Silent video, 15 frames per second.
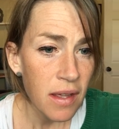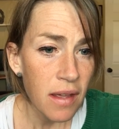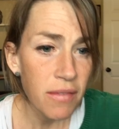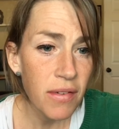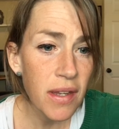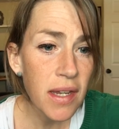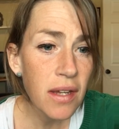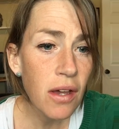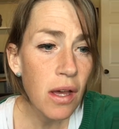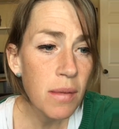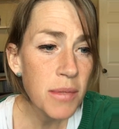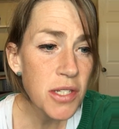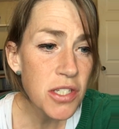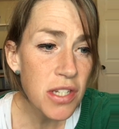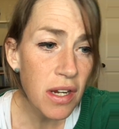if any
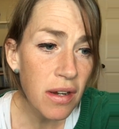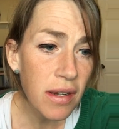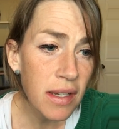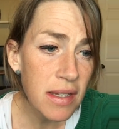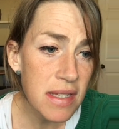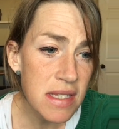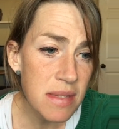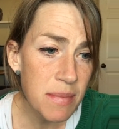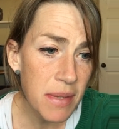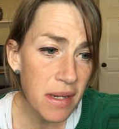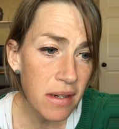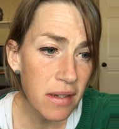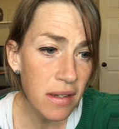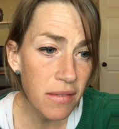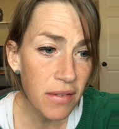common sharing in the
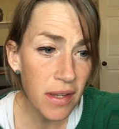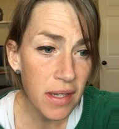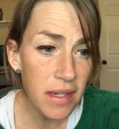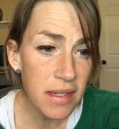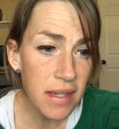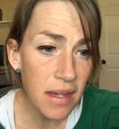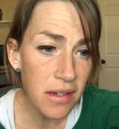Spirit, if any